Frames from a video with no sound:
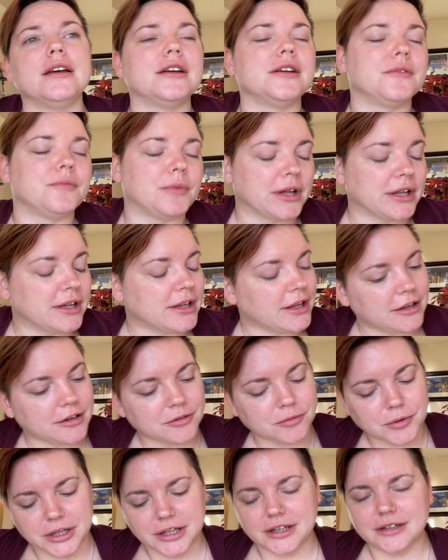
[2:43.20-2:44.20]
but it'll
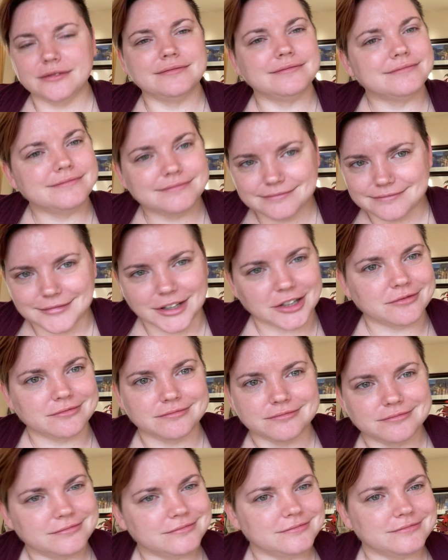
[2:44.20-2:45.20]
be,
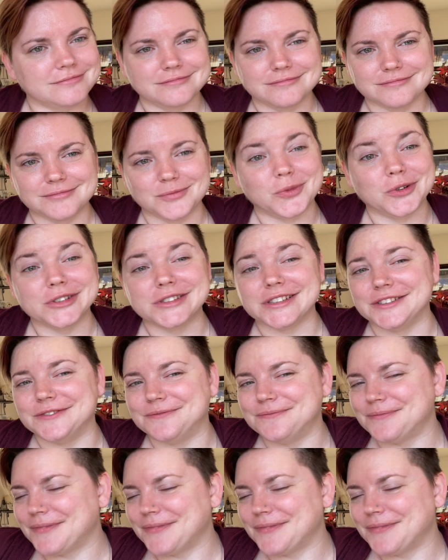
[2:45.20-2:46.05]
we'll see.